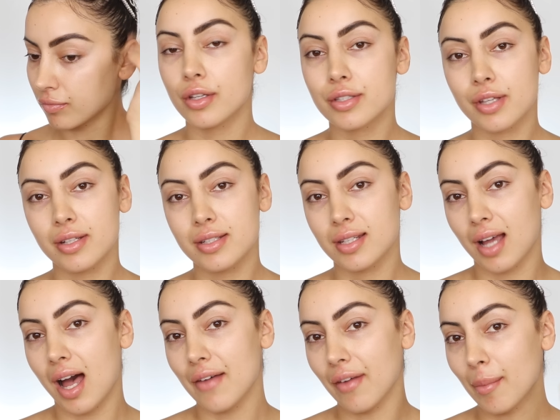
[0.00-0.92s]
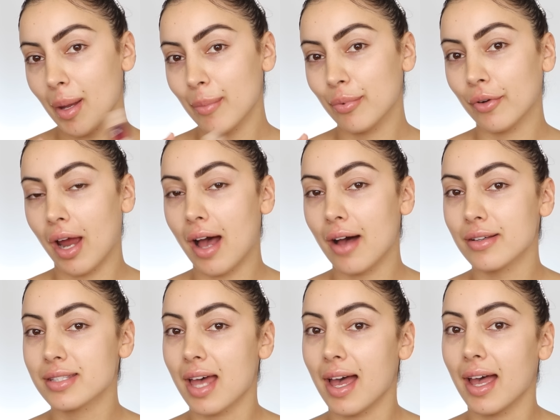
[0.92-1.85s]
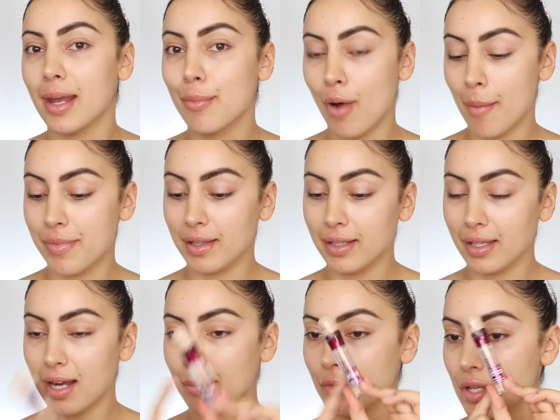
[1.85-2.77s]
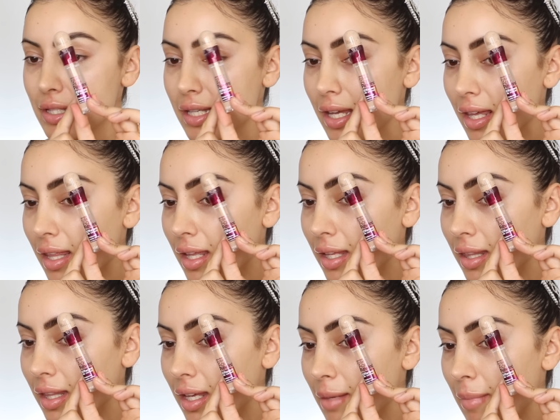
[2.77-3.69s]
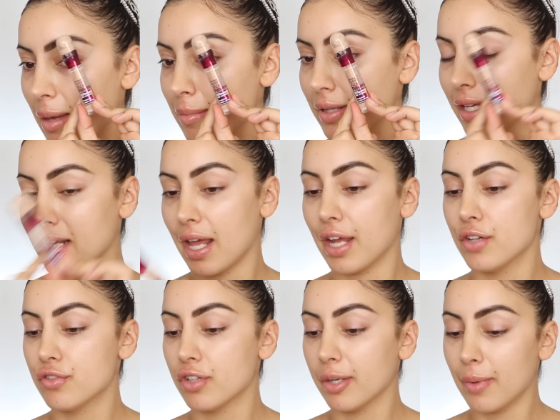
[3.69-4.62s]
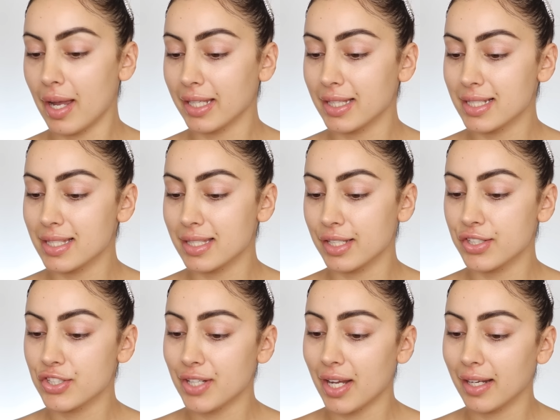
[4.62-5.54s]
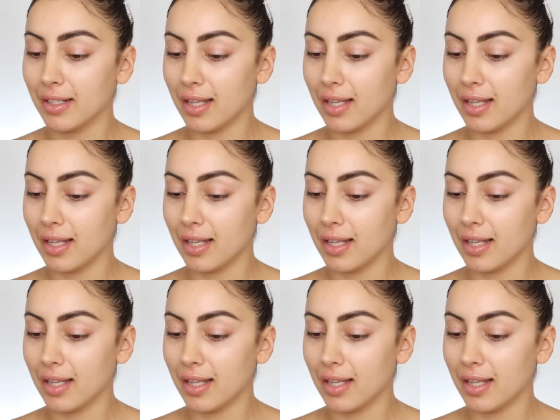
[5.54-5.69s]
So to carve out my brows and prep the lid, I'm using the Maybelline Adria. This is in shade